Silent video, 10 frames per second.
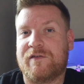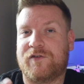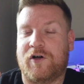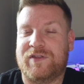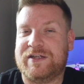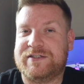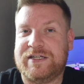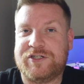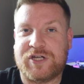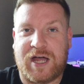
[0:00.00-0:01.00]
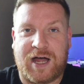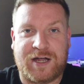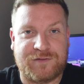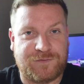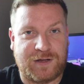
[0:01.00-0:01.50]
for the
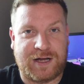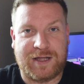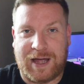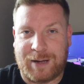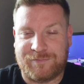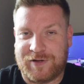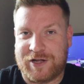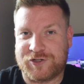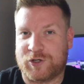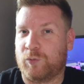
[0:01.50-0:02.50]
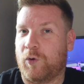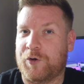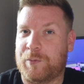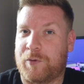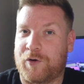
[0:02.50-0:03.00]
DJI Fly app version
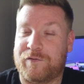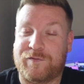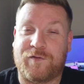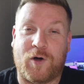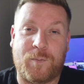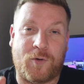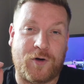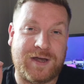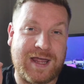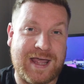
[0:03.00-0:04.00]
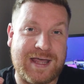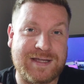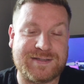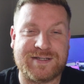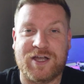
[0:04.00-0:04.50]

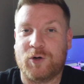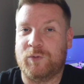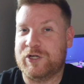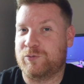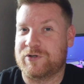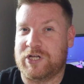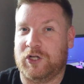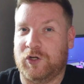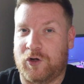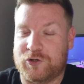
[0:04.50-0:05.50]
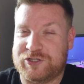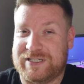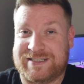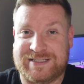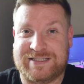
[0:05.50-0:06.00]
1.4.8, which was
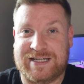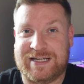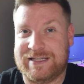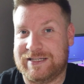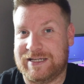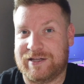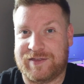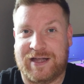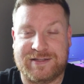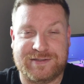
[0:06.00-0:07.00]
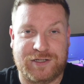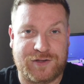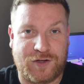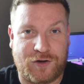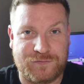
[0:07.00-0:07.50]
launched today, the
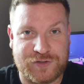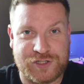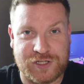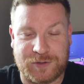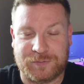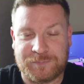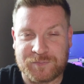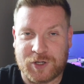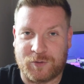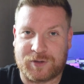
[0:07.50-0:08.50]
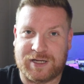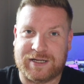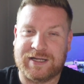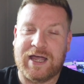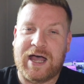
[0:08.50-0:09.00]
30th of June.
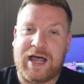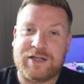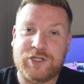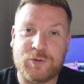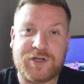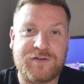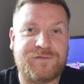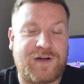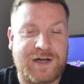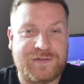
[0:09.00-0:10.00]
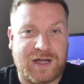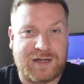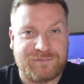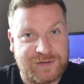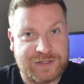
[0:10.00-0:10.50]
Okay, you can find
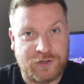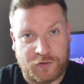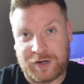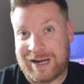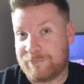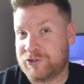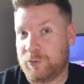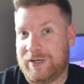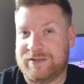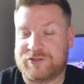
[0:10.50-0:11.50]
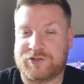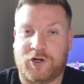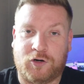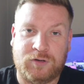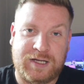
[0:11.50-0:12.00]
that video on how to
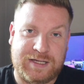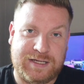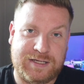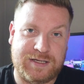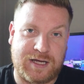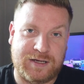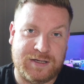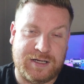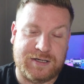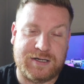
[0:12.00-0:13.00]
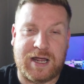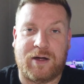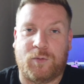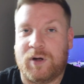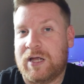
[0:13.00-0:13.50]
install here.
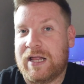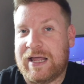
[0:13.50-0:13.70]
Now,